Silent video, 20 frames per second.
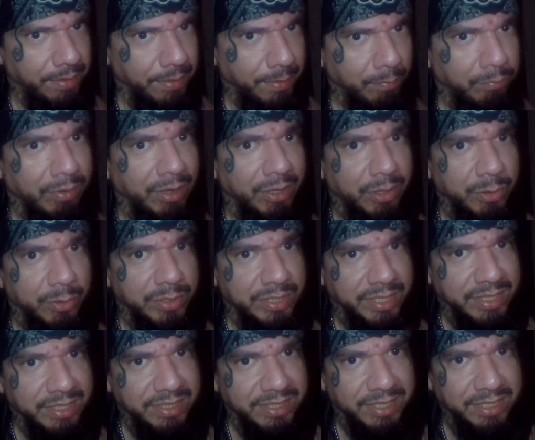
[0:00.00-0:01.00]
Brothers
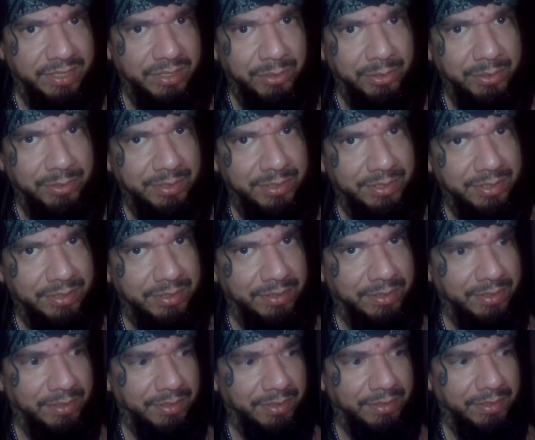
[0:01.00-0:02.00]
and sisters,
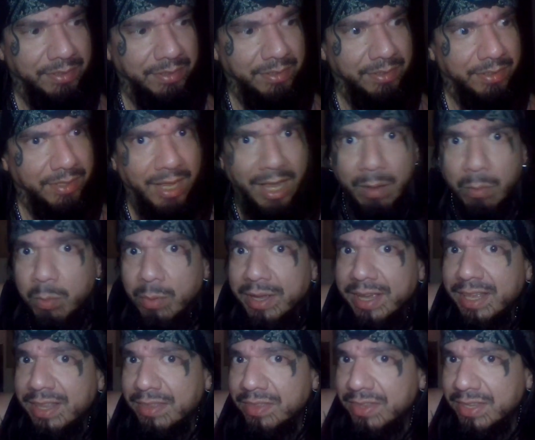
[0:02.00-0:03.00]
I will
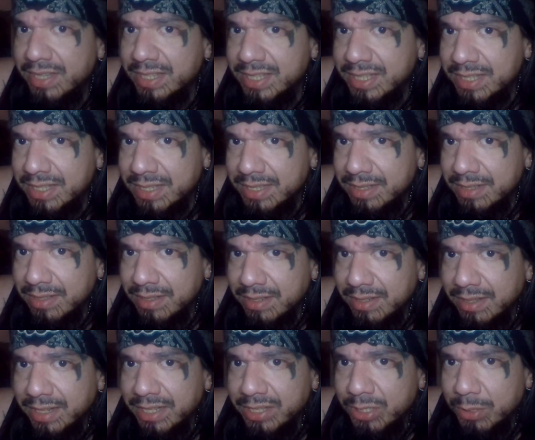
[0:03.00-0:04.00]
end this
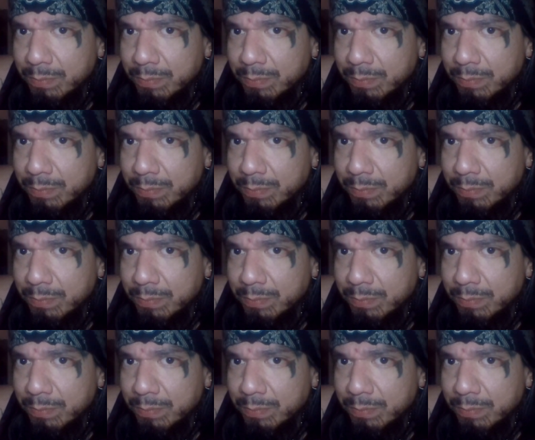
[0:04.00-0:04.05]
little